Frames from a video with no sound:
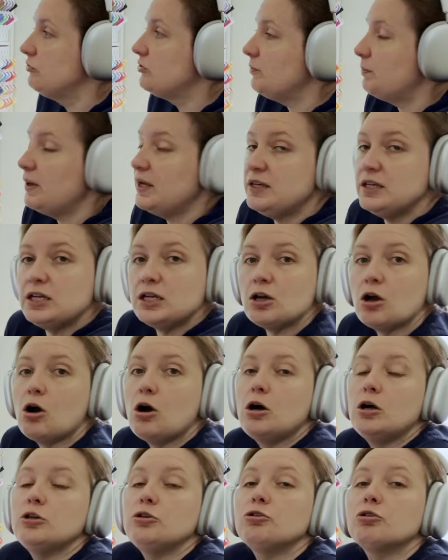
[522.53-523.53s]
depending
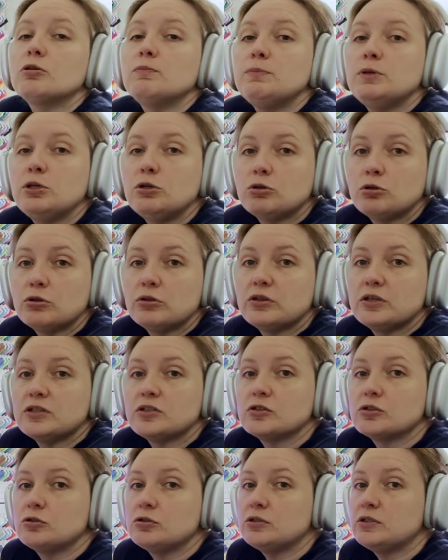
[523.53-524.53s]
on your computer,
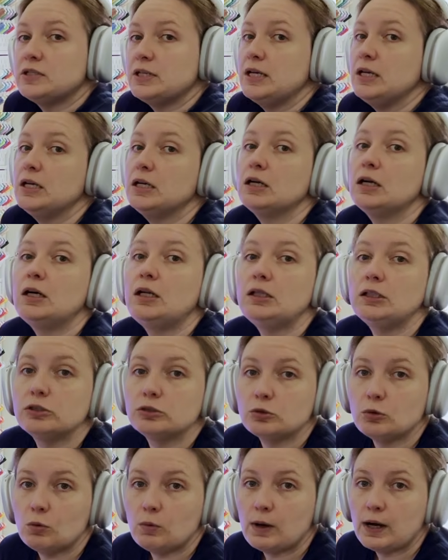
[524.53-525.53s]
this could take a
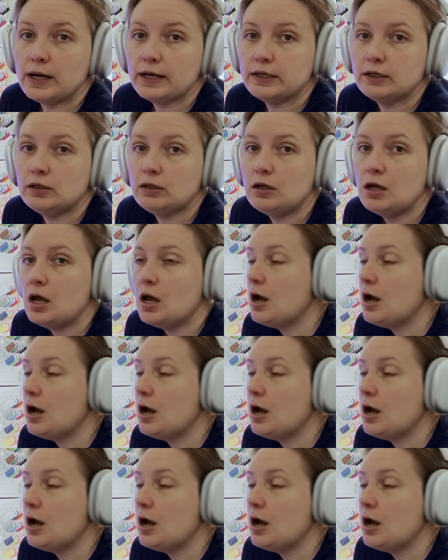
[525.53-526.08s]
little while.